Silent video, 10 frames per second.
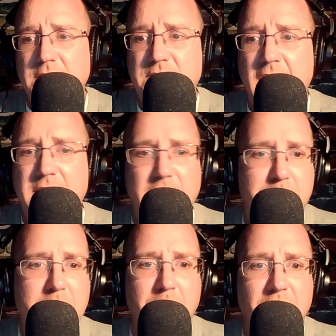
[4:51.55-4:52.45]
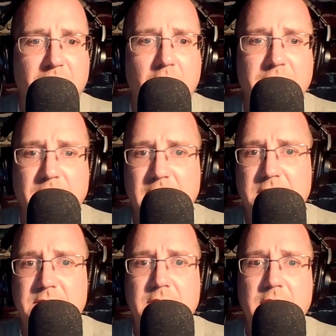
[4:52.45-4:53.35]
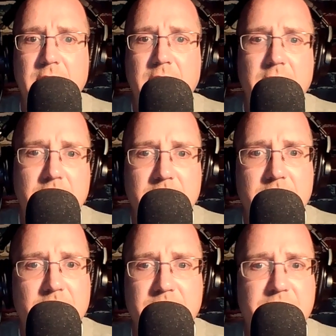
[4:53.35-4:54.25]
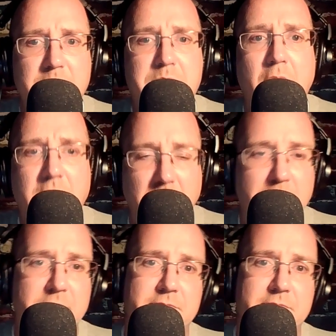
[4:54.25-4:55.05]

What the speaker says: sad that people fall for this bunkum.